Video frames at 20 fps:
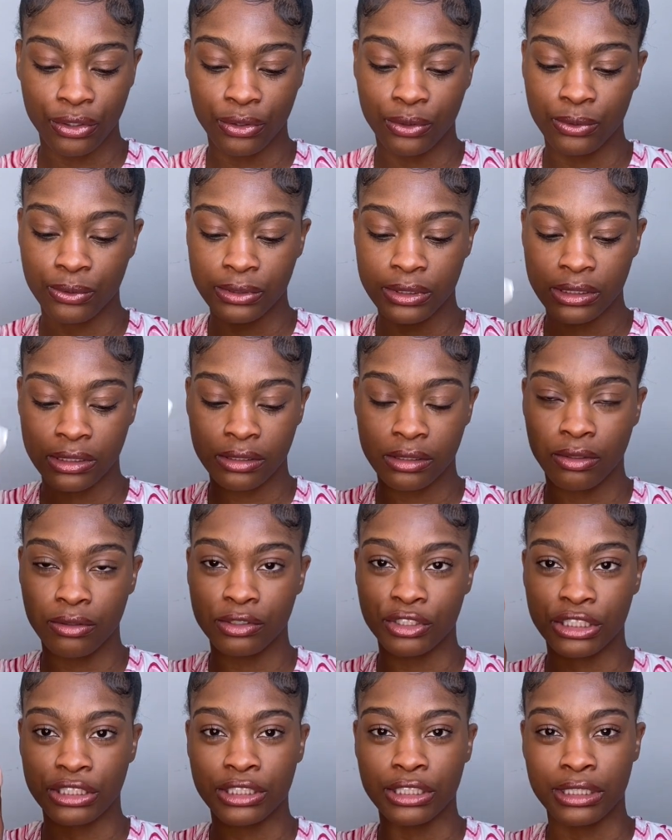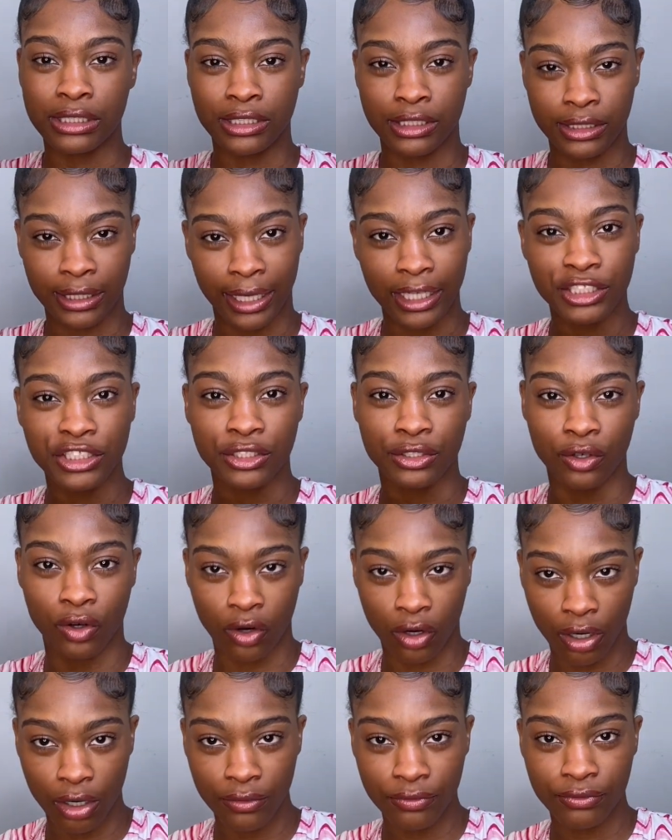use just to section
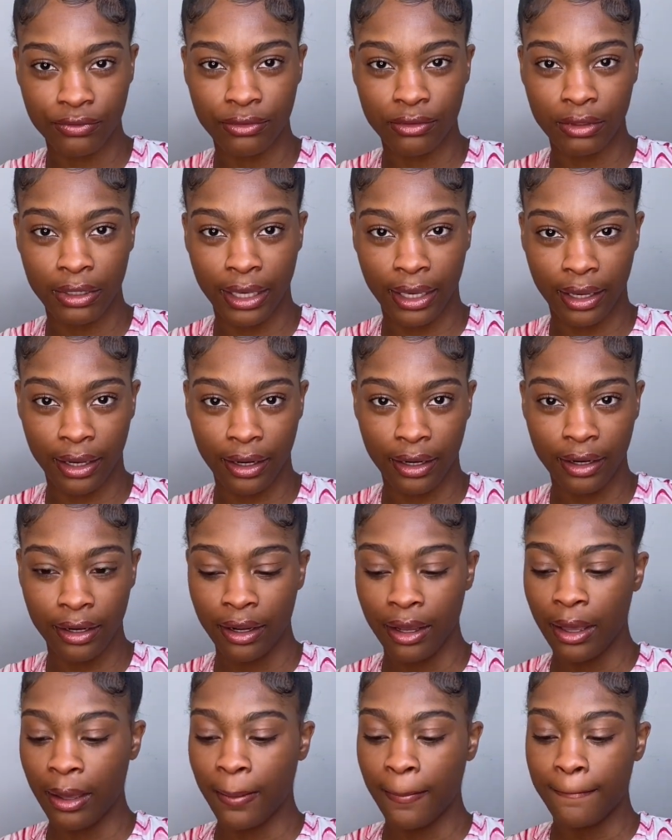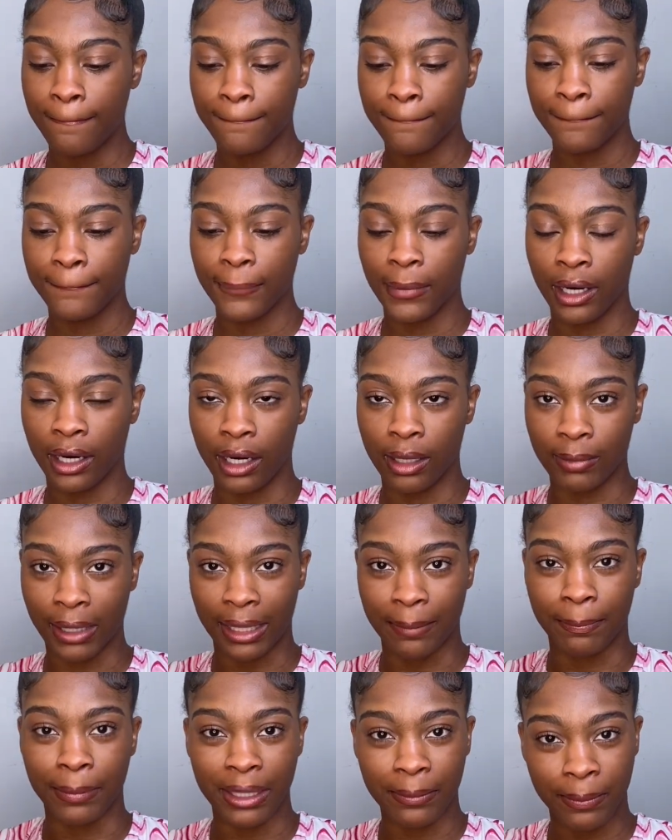off hair,
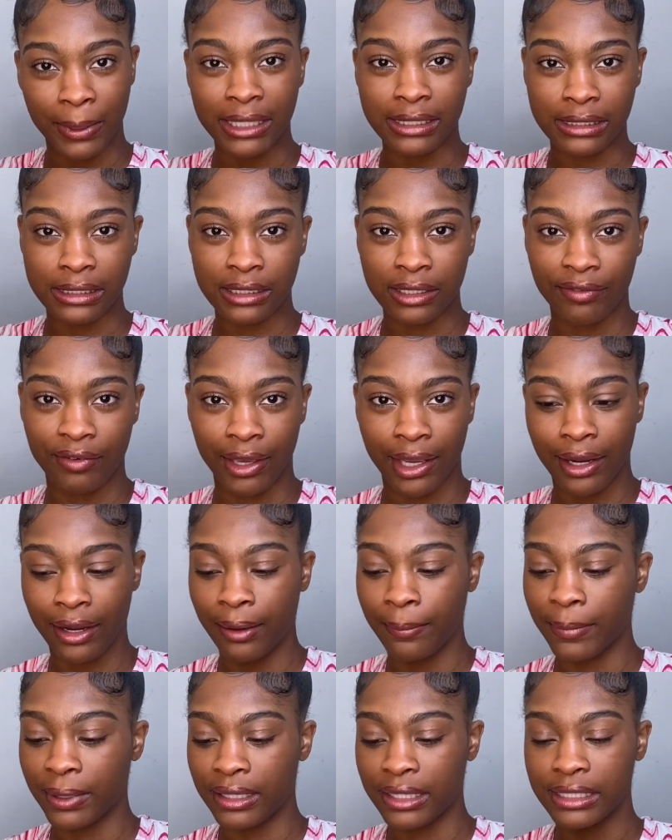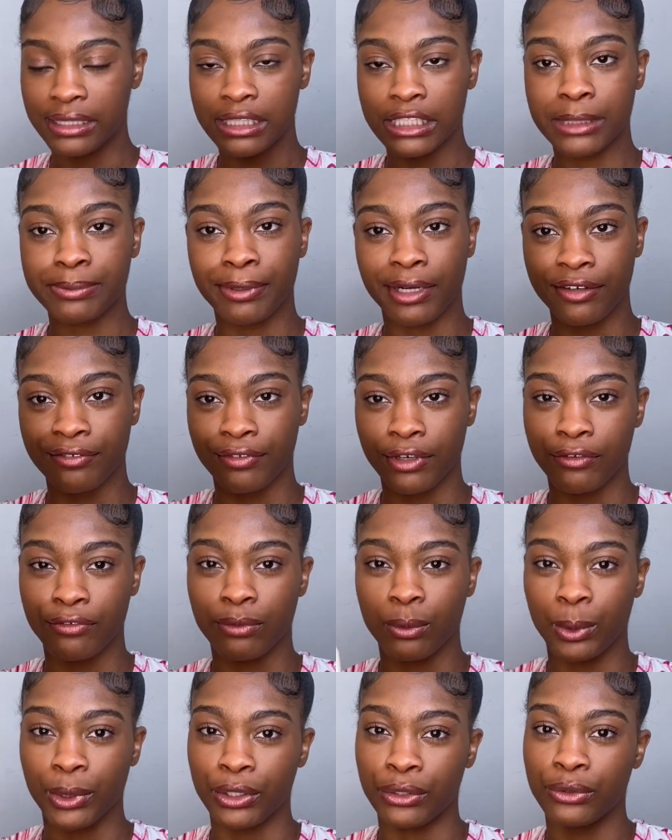like big pieces of hair, but this is perfect for
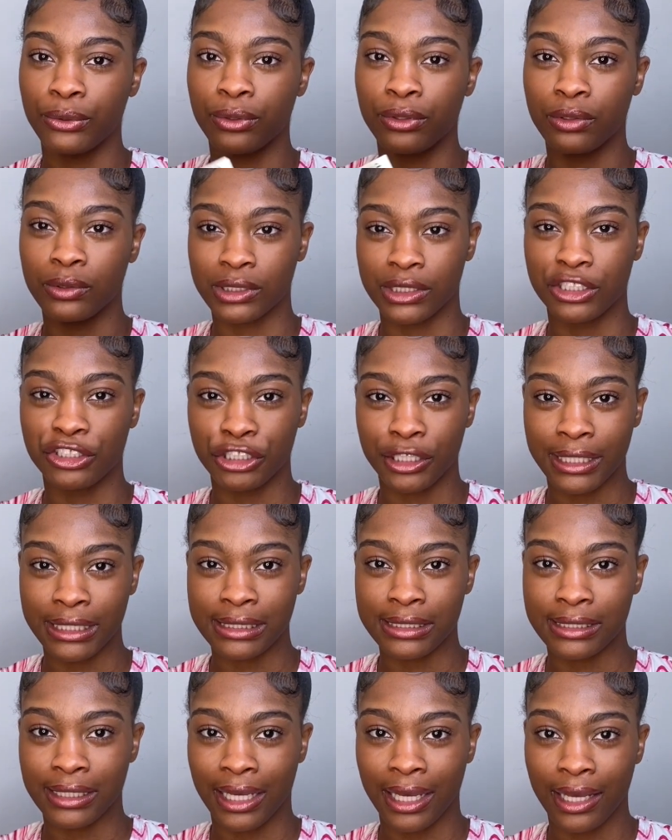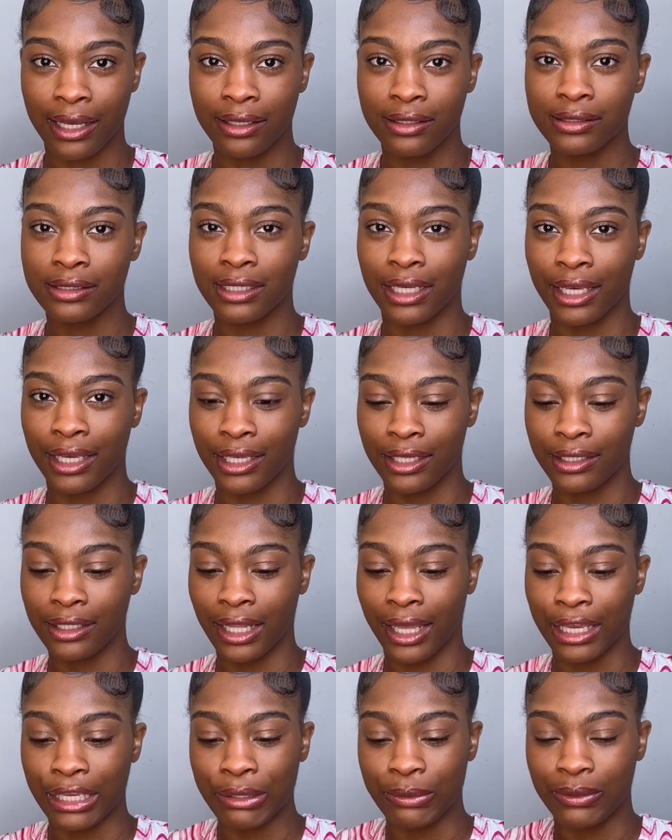when you're doing those intricate styles and
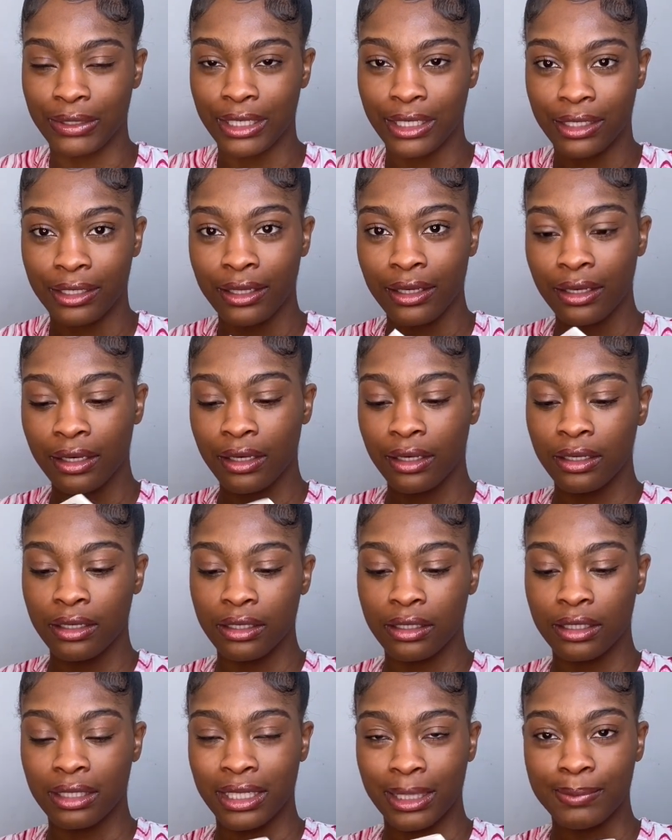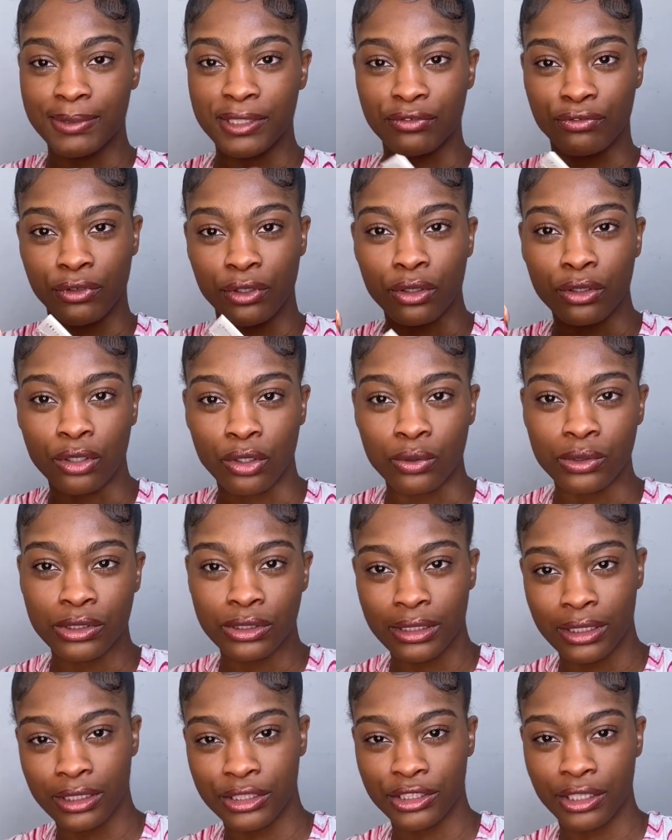like you need clips real close
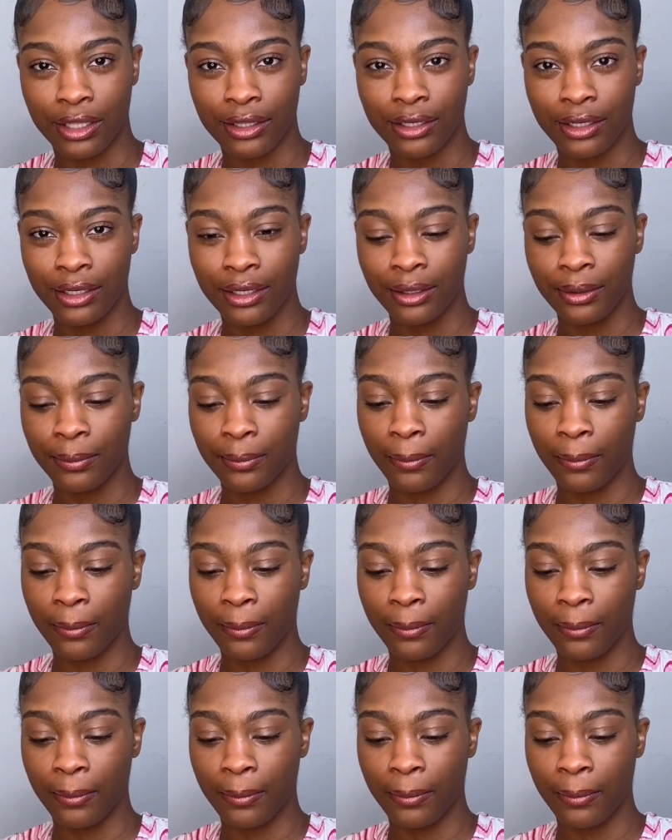to each other